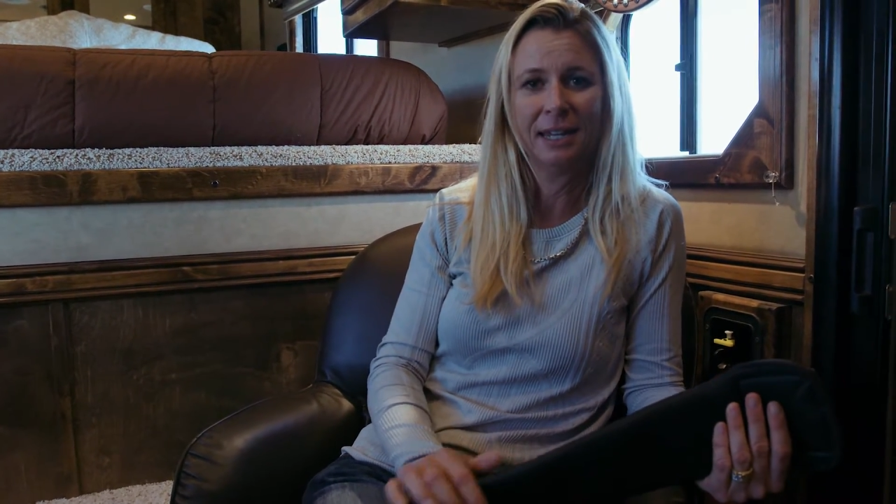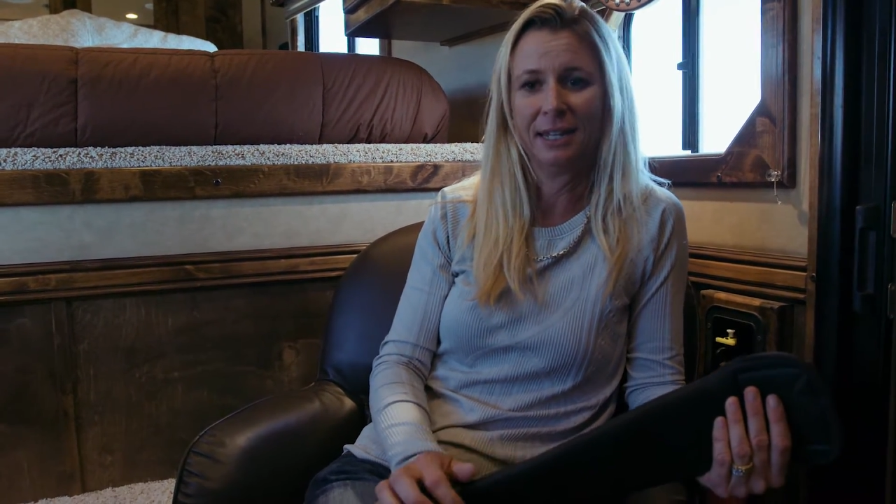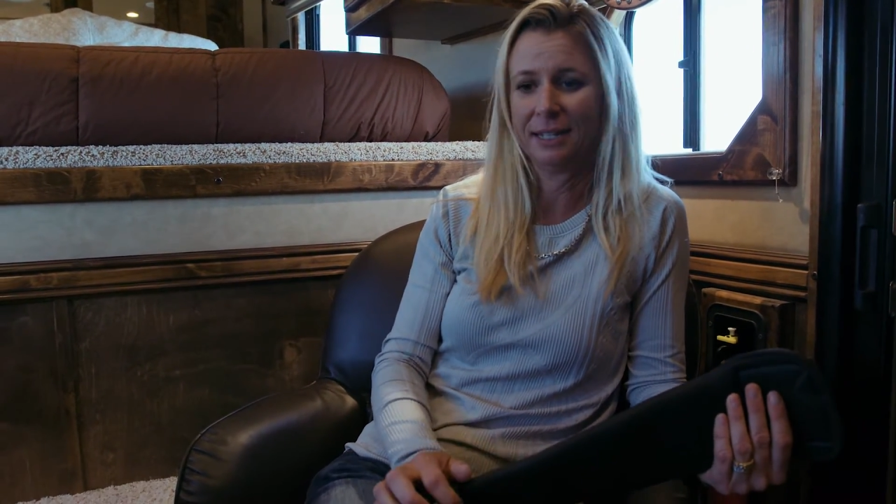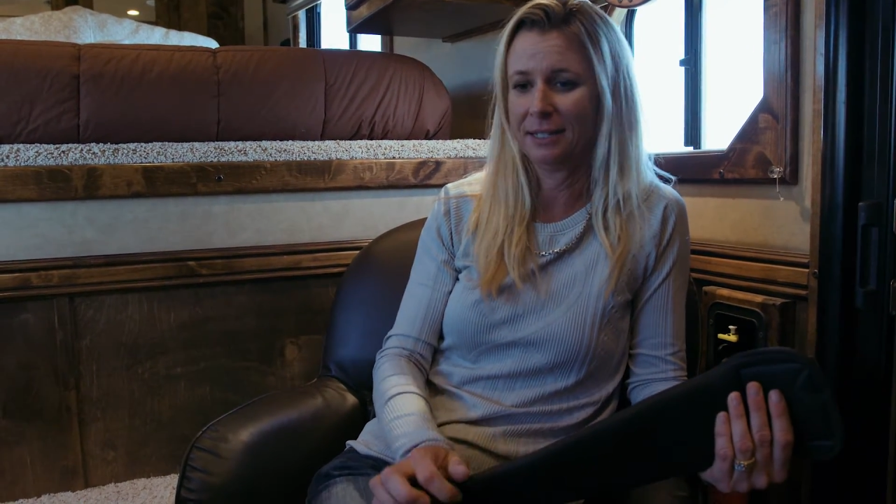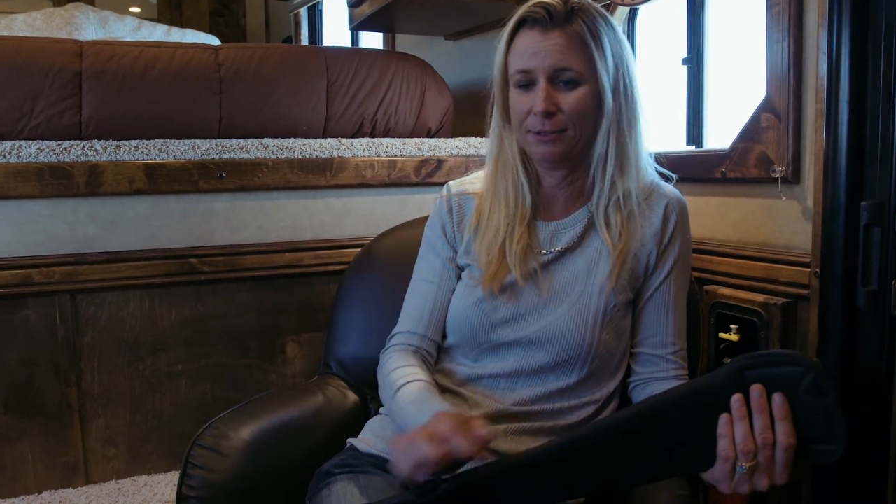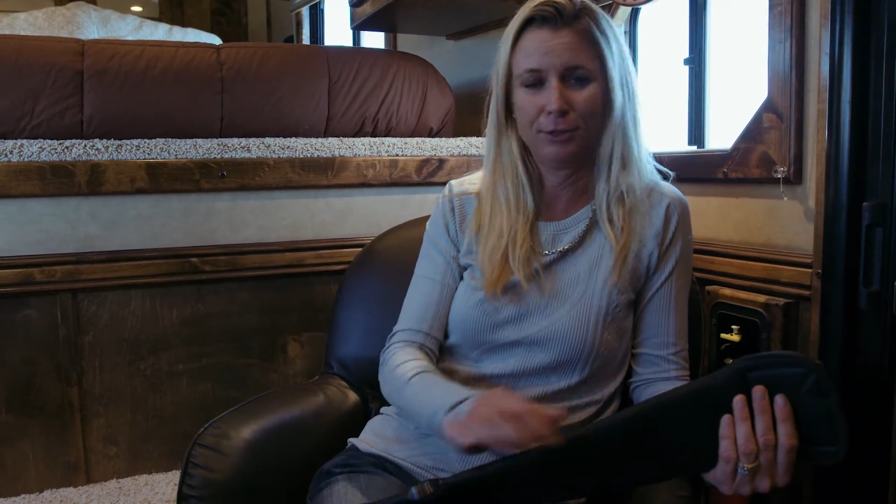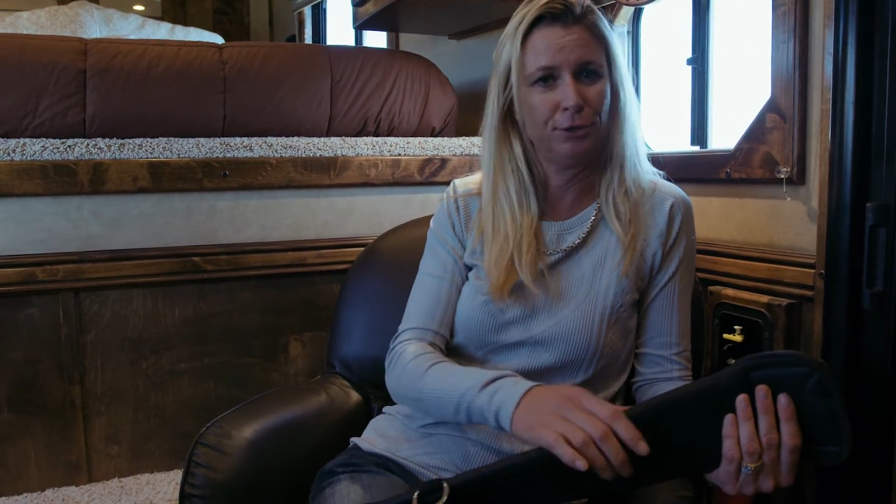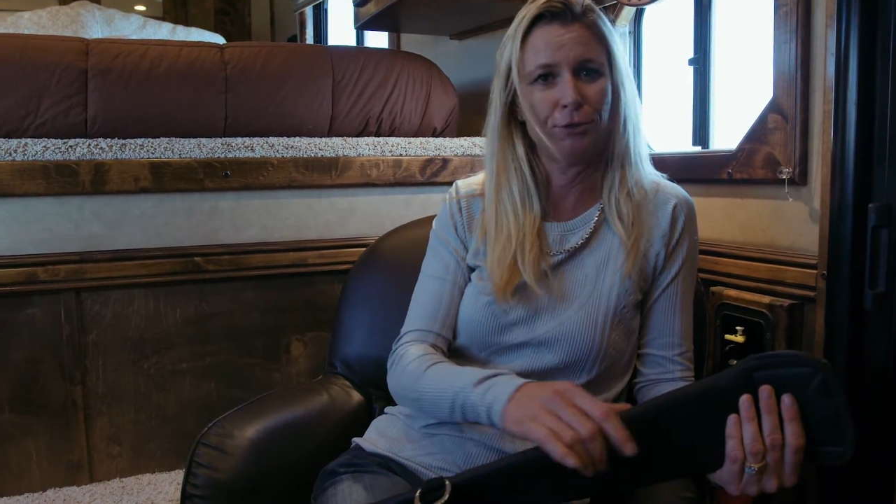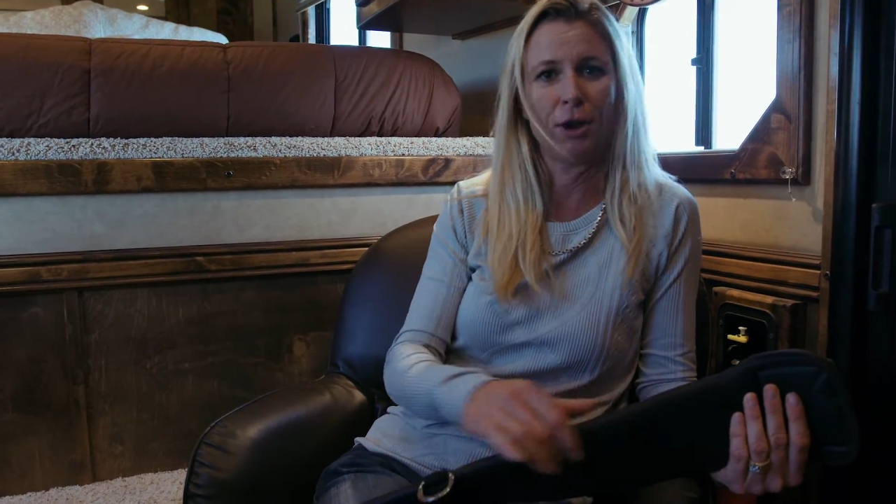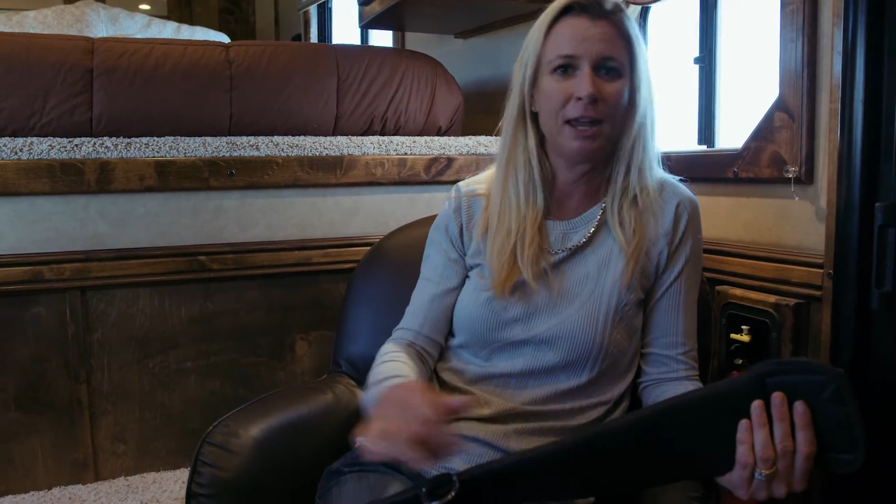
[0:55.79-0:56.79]
it's
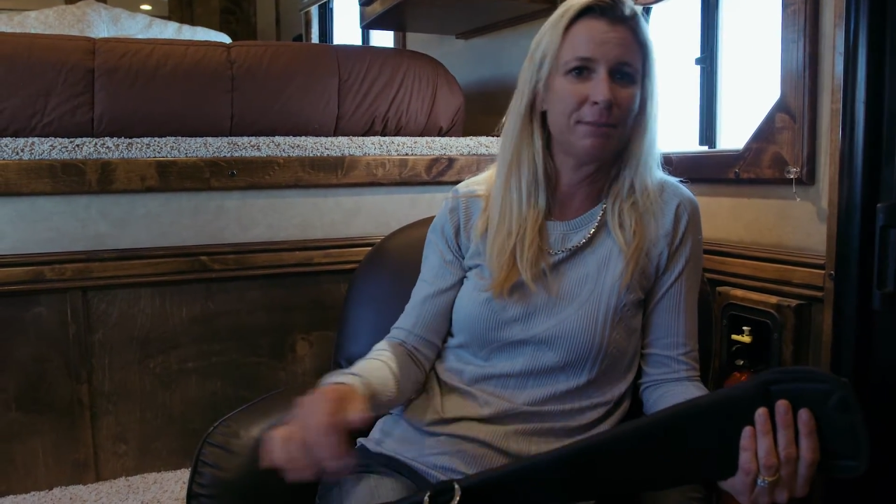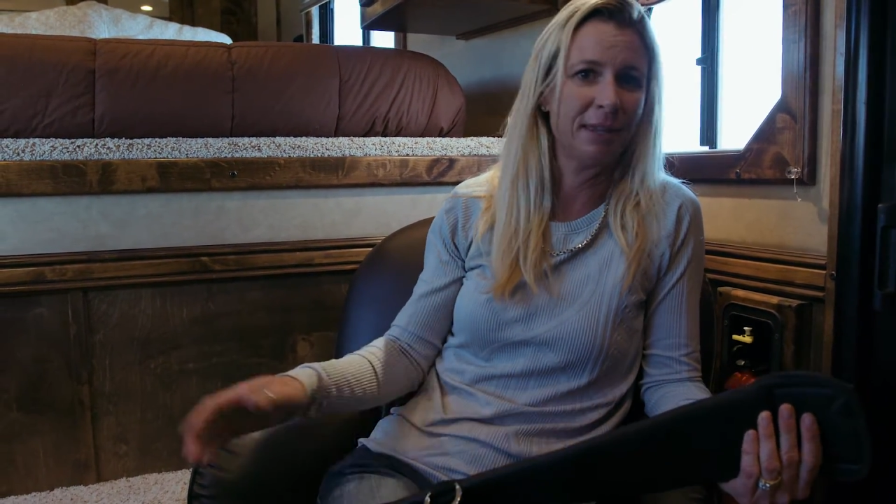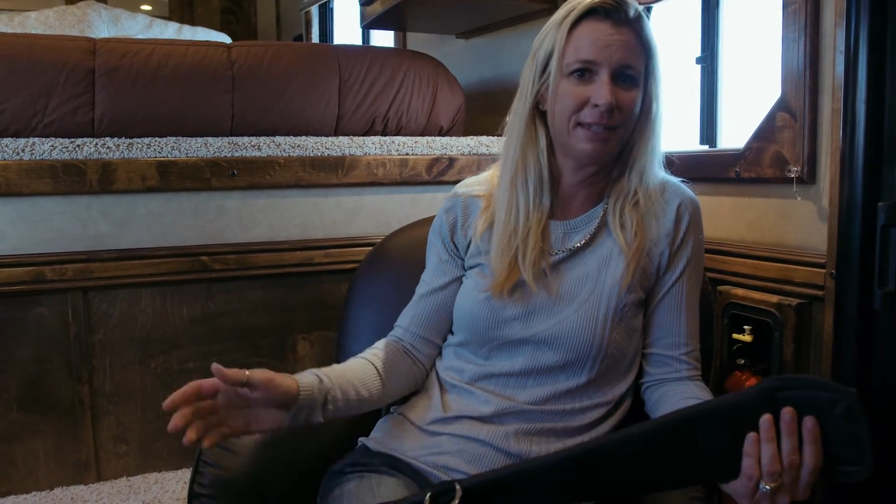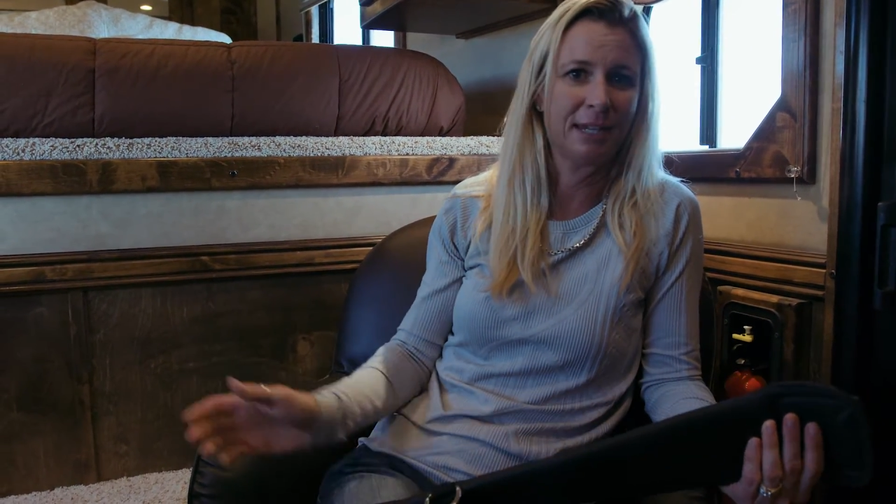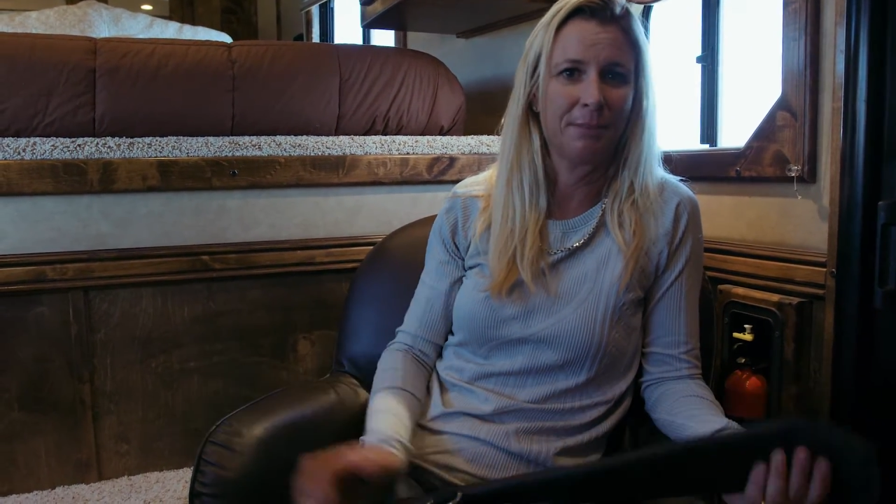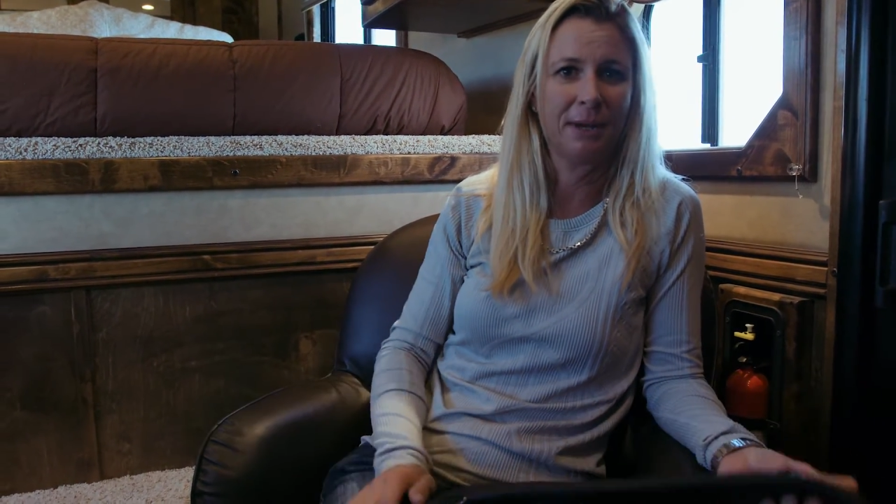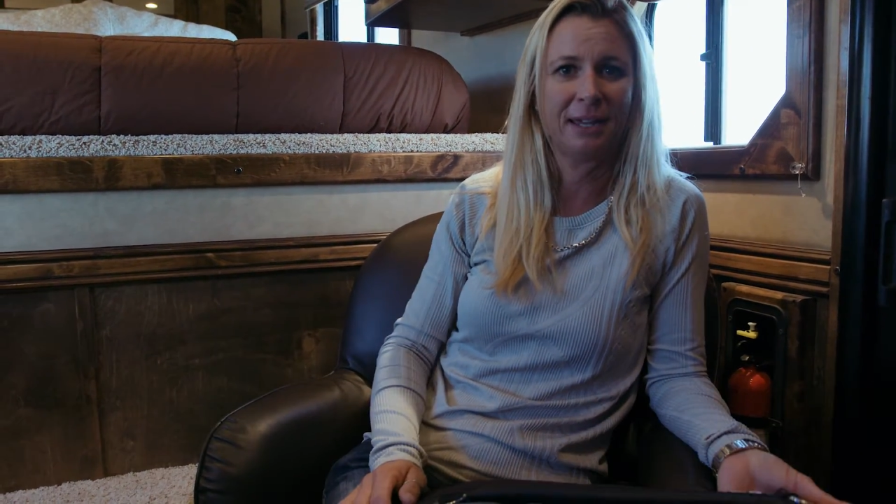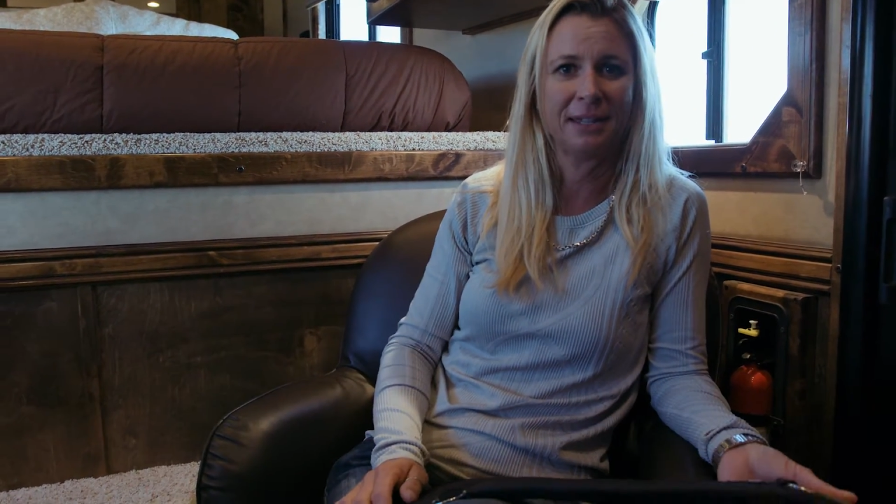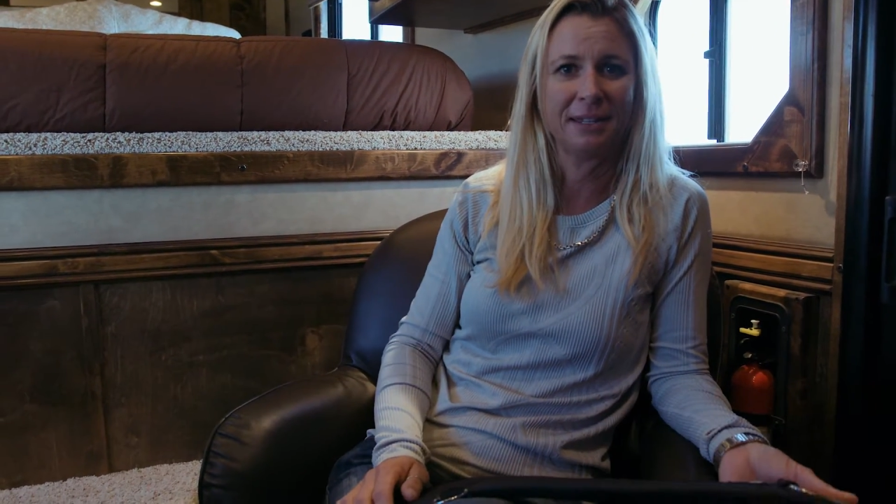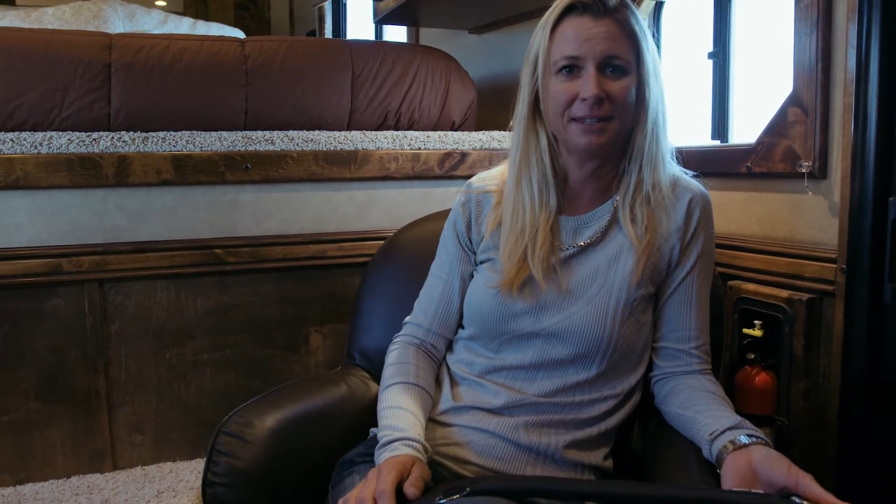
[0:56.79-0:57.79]
dry by the time I